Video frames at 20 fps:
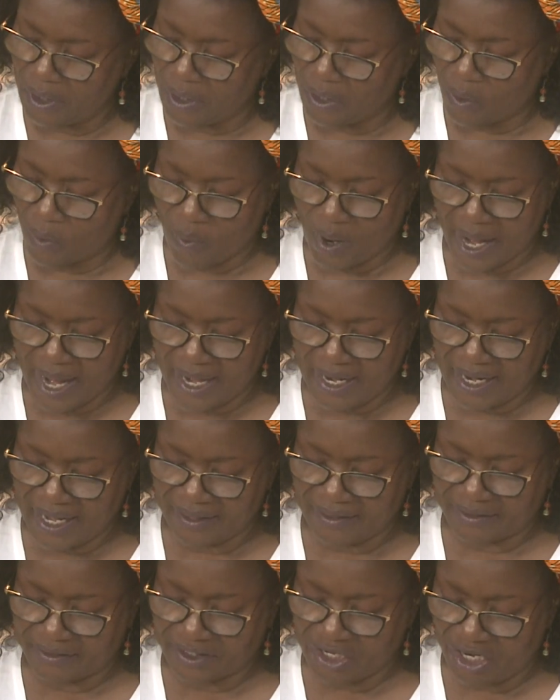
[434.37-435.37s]
while
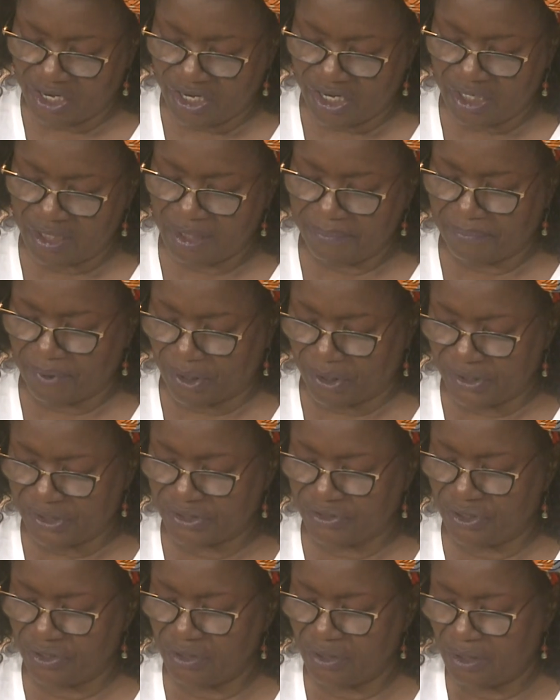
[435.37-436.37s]
a third
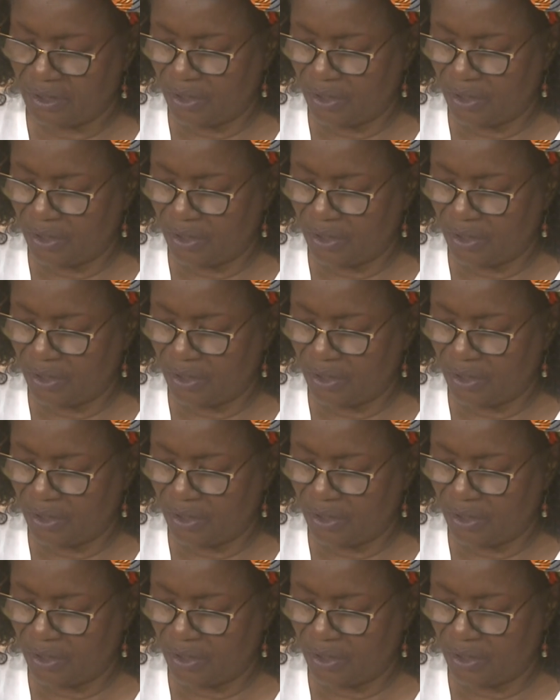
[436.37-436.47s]
bus,